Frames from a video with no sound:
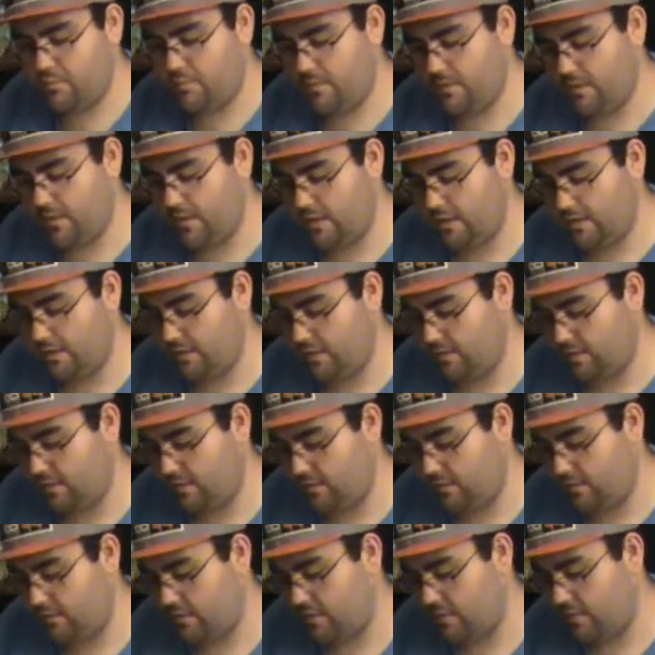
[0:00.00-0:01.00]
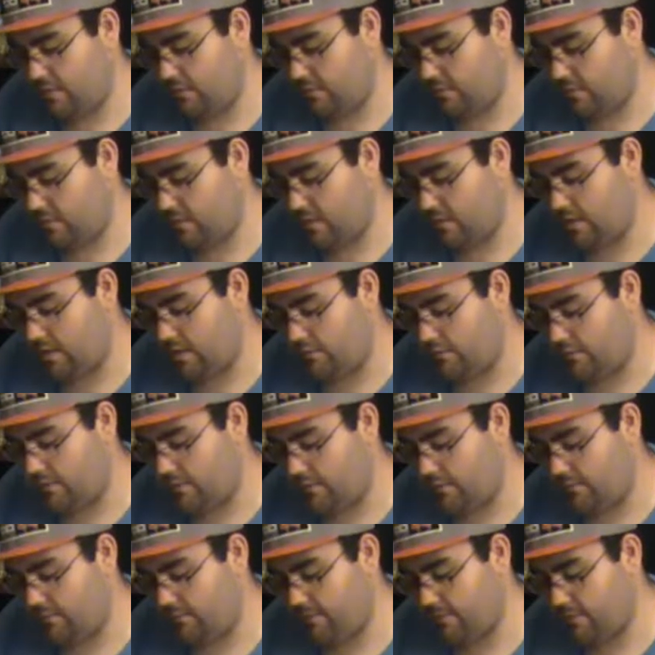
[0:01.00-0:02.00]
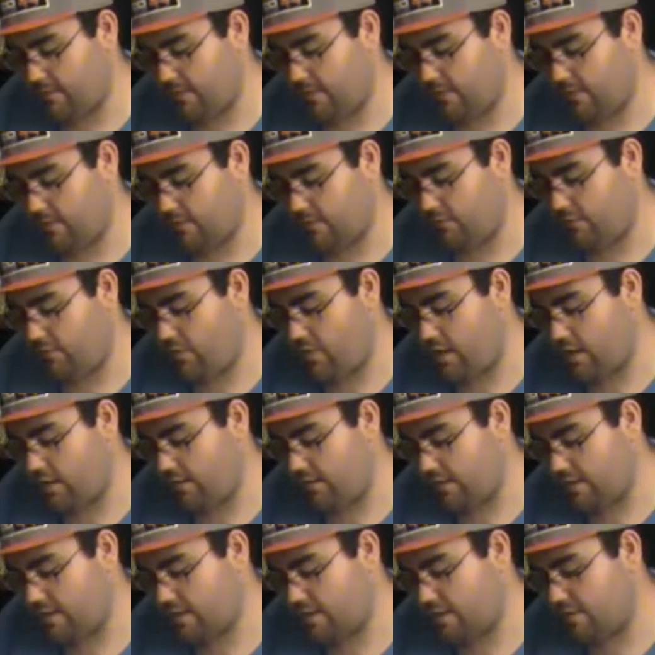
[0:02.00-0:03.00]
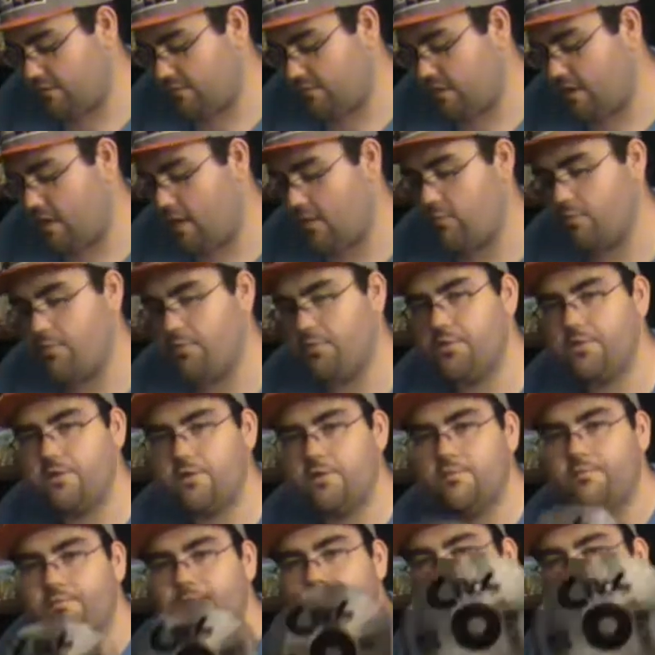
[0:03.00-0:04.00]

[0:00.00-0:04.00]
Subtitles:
one that's, you know, not gonna get resurfaced is Croc Legend of the Gobos.